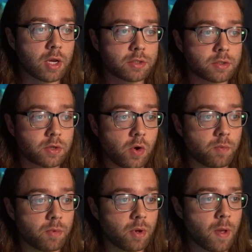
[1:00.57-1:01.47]

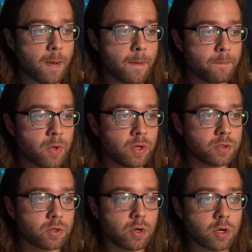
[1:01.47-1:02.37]
scope.
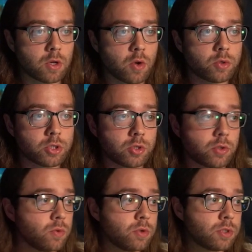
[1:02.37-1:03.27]
So you're going to go into
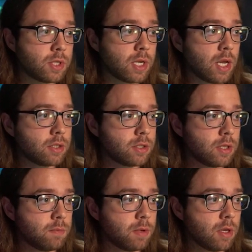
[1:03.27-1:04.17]
Tools,
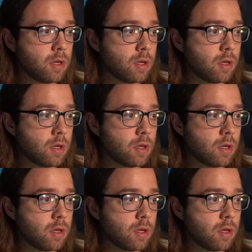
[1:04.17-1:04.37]
DHCP,